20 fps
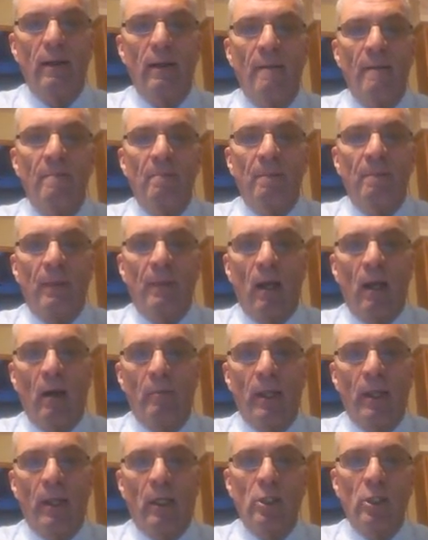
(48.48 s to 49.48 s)
that uh,
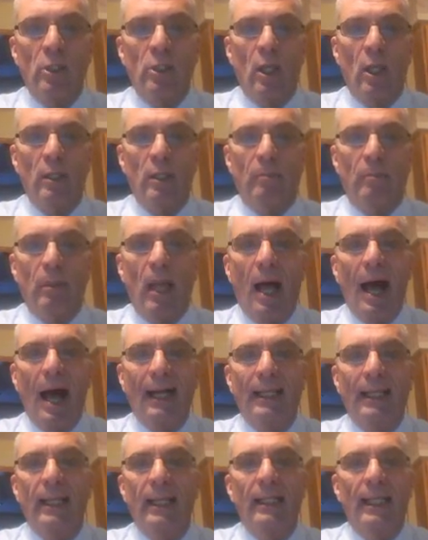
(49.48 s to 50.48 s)
because the
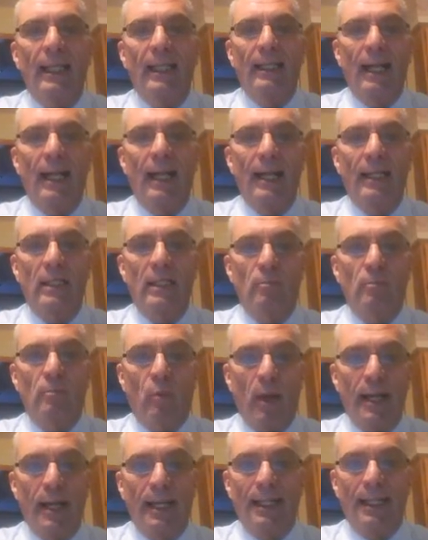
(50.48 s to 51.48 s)
blocking in the Atlantic is
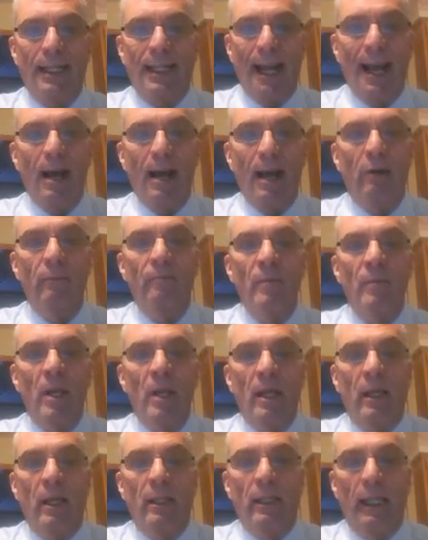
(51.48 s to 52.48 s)
breaking down,
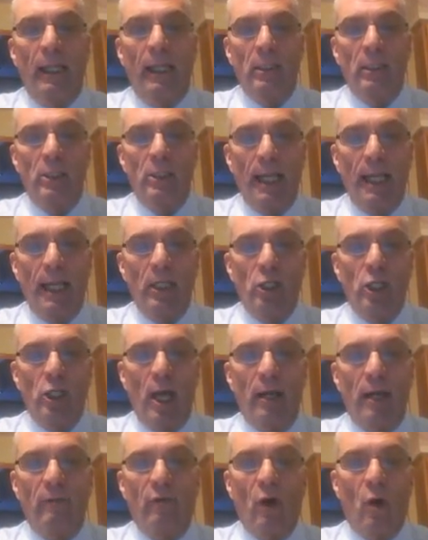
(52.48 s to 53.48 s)
the second
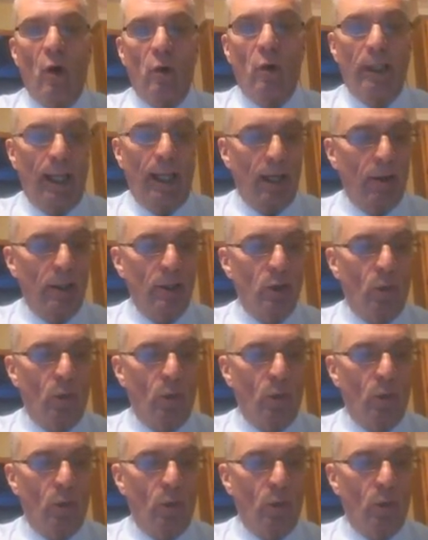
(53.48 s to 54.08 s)
shot of cold air